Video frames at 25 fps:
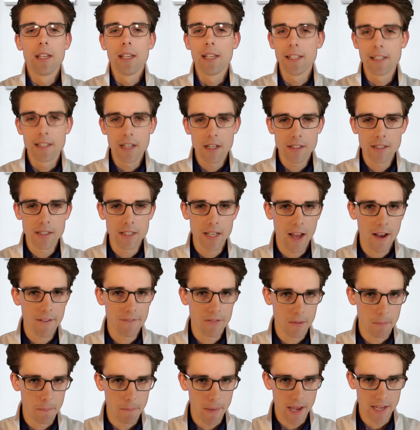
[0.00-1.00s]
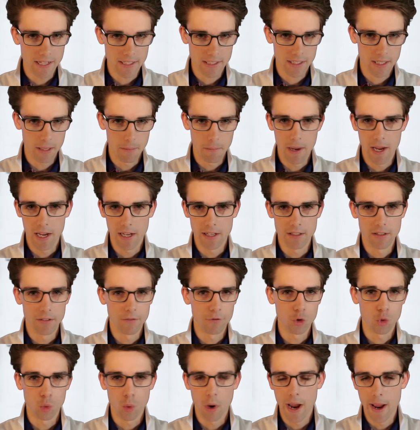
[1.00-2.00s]
He doesn't have the best command
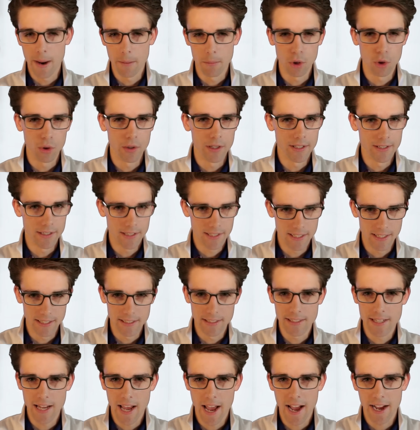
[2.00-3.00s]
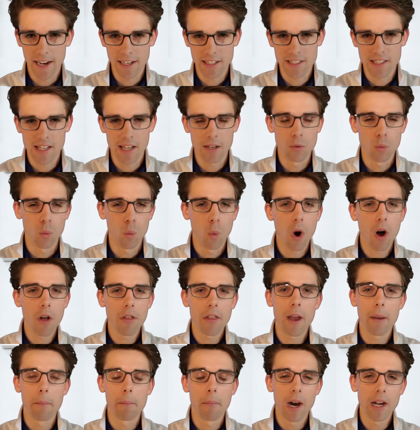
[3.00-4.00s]
of grammar and syntax, and
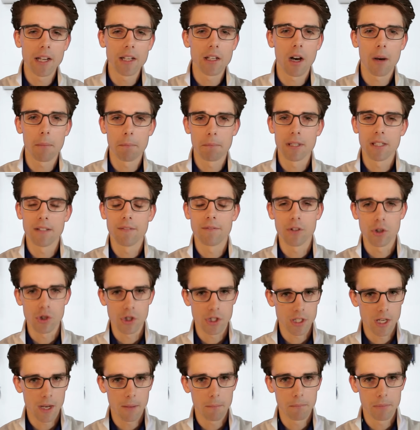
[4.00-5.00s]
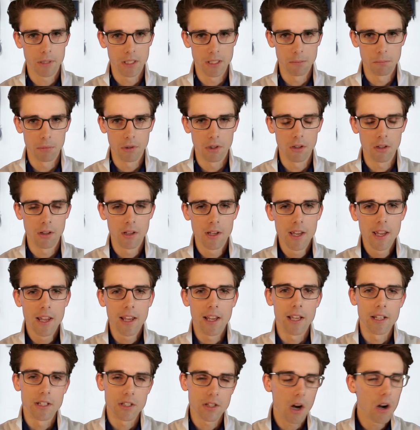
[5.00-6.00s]
while that might not be for some people,
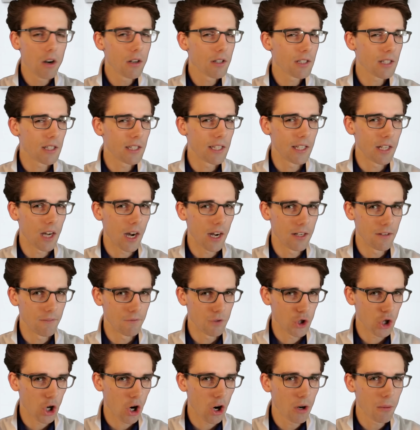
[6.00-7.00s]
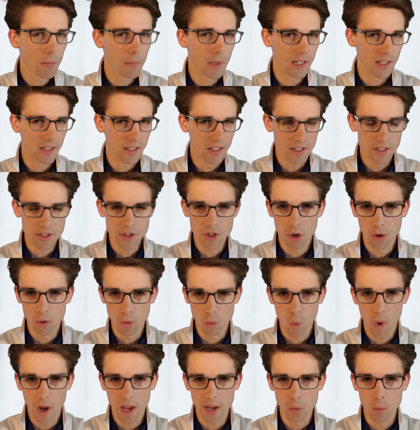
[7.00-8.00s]
it's honestly kind of charming in its
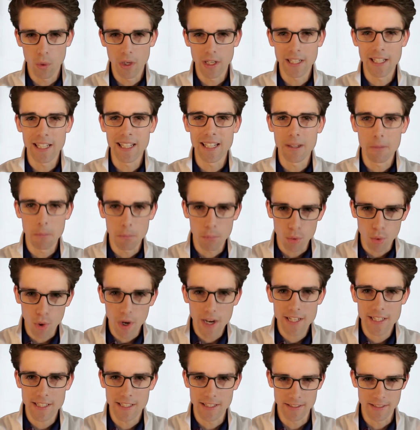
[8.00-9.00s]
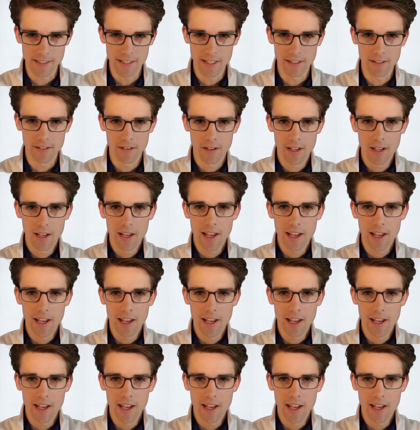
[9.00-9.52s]
own way when he embraces it.